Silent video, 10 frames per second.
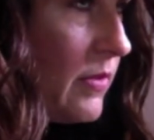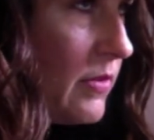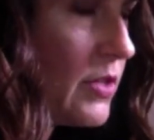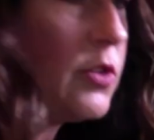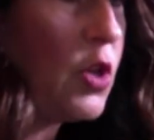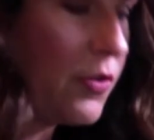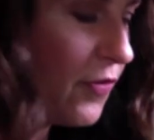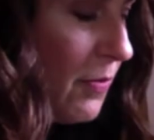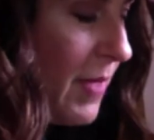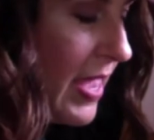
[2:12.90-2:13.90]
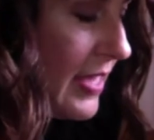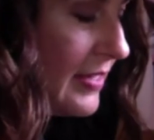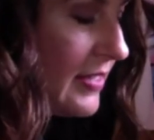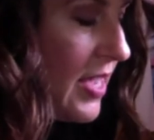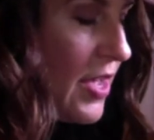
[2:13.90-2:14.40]
to look for
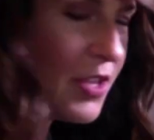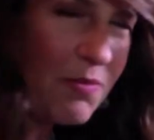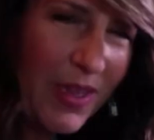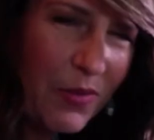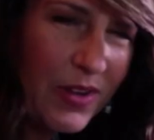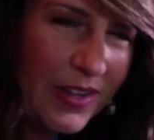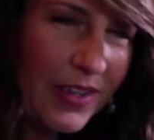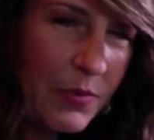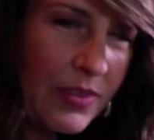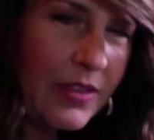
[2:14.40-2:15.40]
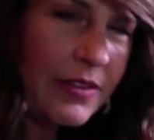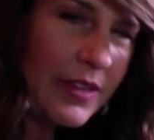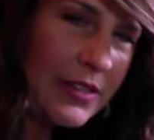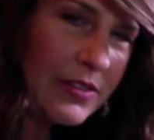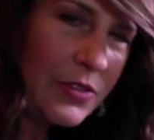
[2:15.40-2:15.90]
paint, you may want to get one that
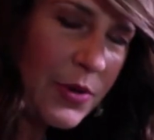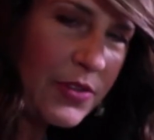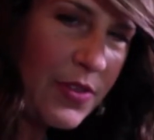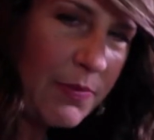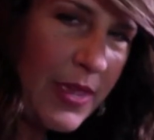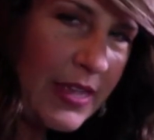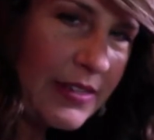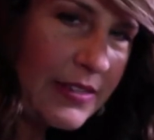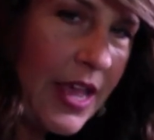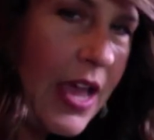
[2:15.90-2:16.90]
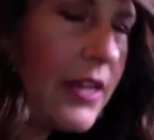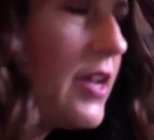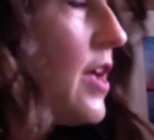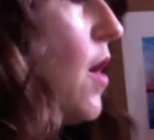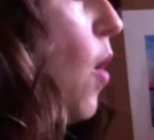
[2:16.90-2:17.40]
lends toward the pink side,
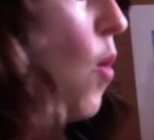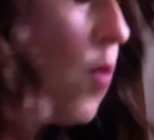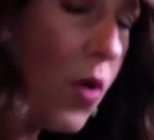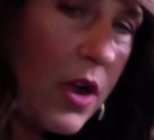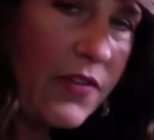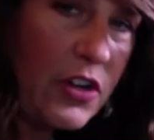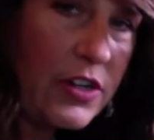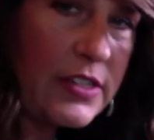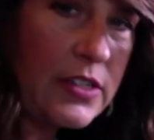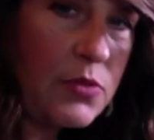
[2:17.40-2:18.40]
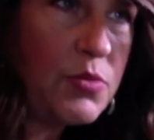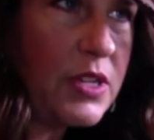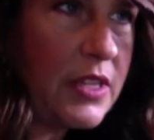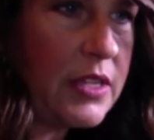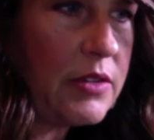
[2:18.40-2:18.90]
or if yours is
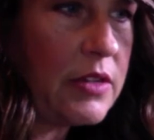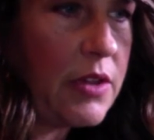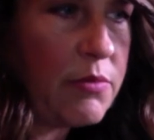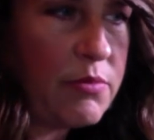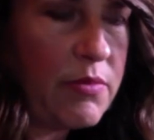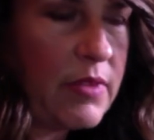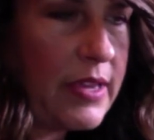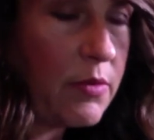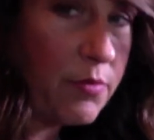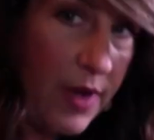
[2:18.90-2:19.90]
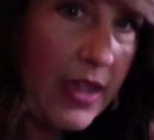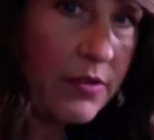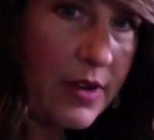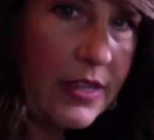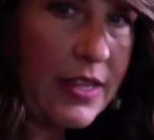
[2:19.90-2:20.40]
really like a
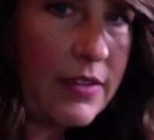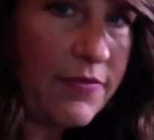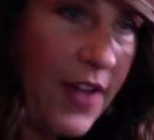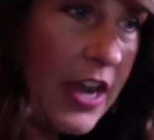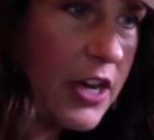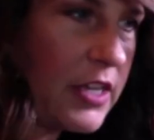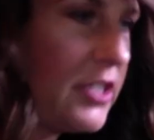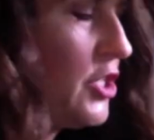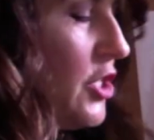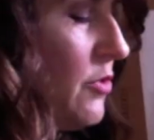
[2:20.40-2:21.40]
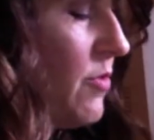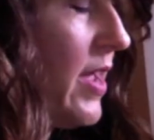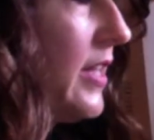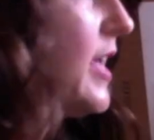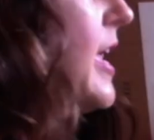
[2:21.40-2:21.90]
red, like fire engine
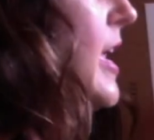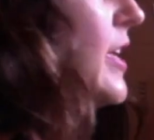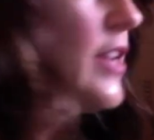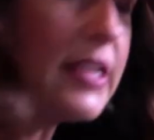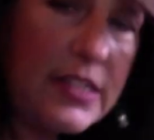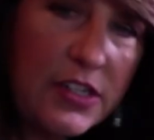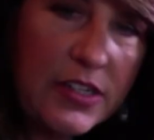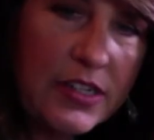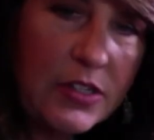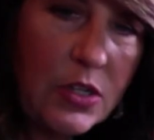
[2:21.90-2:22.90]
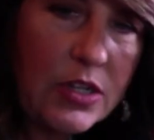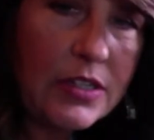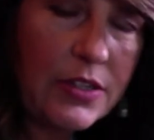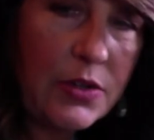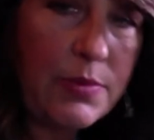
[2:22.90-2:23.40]
red, it is going to look a
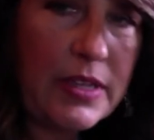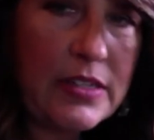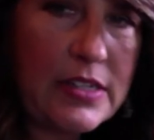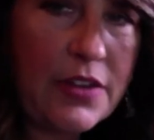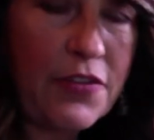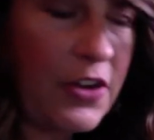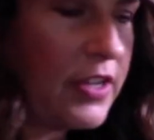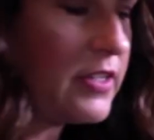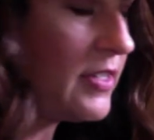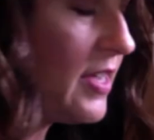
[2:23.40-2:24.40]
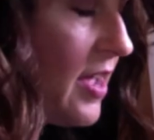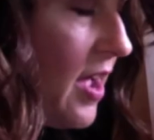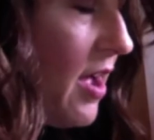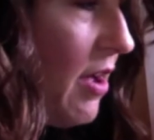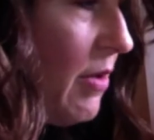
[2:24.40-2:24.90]
little bit different
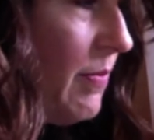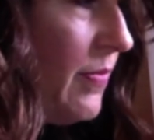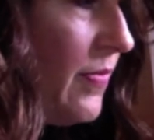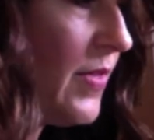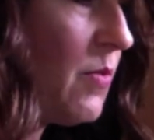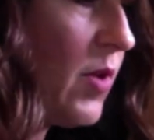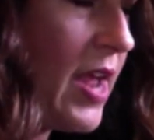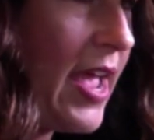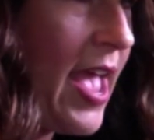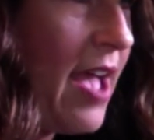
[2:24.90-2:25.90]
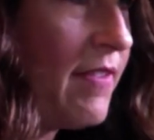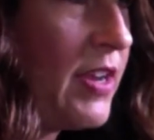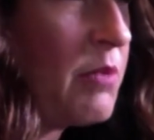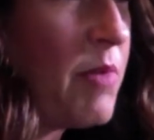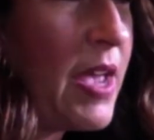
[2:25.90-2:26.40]
than what I have
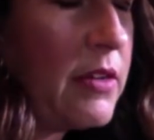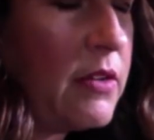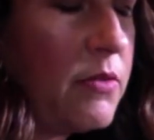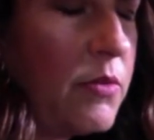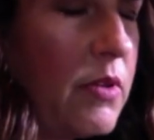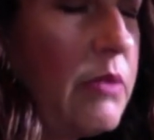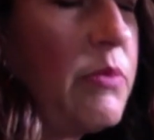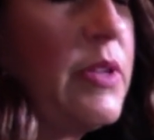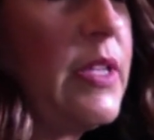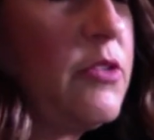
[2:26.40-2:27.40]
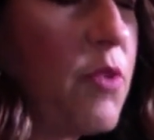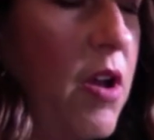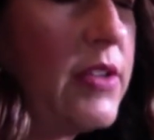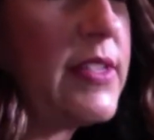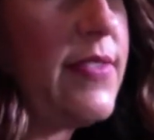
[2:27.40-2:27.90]
here. Mine, it really
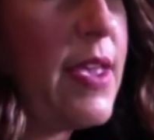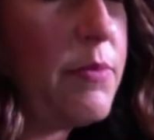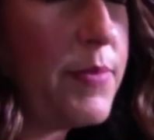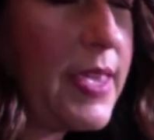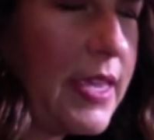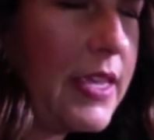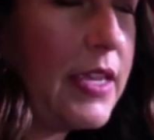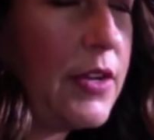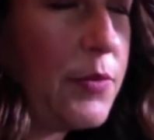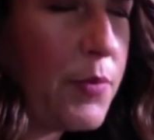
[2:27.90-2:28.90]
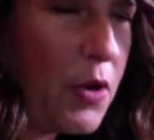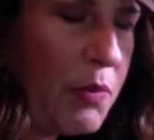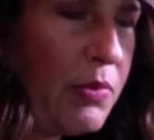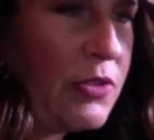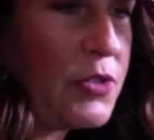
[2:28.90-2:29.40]
draws on that pinky to
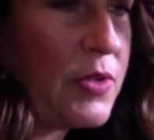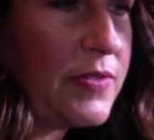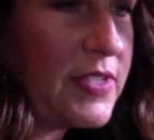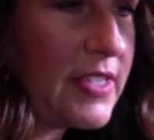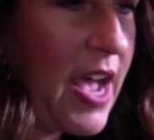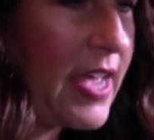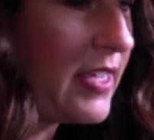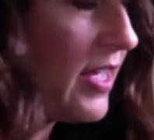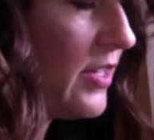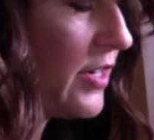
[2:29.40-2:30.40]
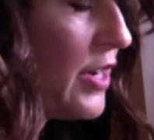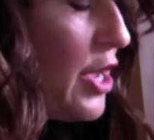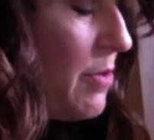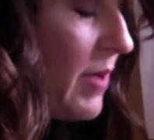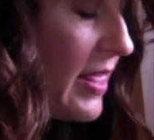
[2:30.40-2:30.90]
purple sort of sky color,
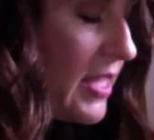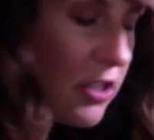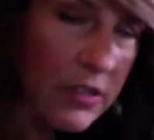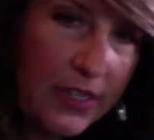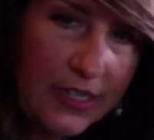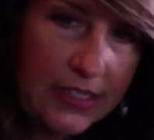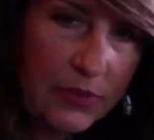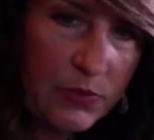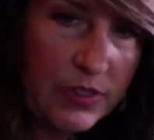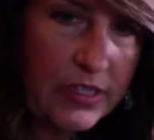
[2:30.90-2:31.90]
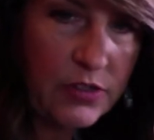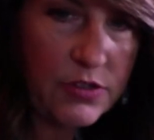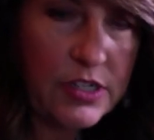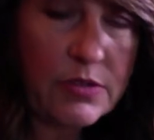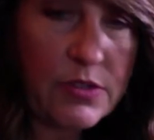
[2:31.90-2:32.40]
but I think you could get some really
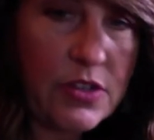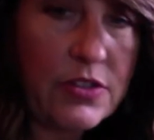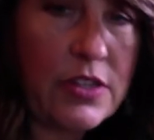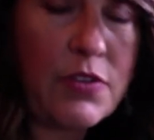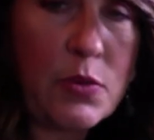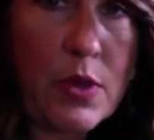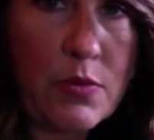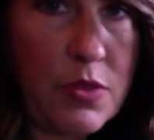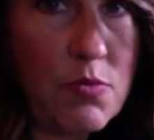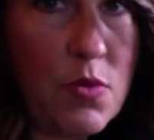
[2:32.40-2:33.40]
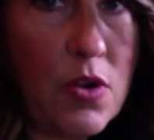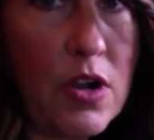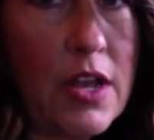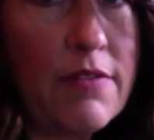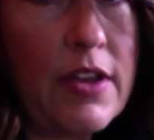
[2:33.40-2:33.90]
interesting results if you went with more
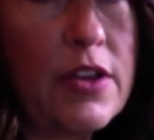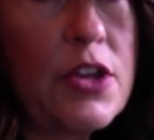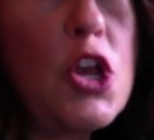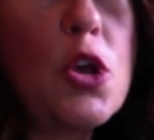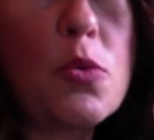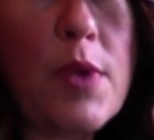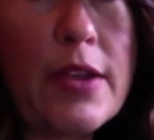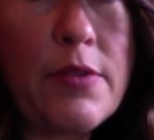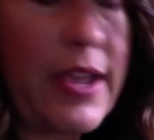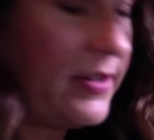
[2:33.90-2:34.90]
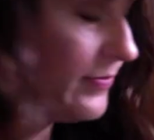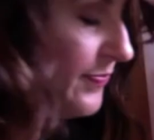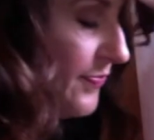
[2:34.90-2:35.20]
of a red.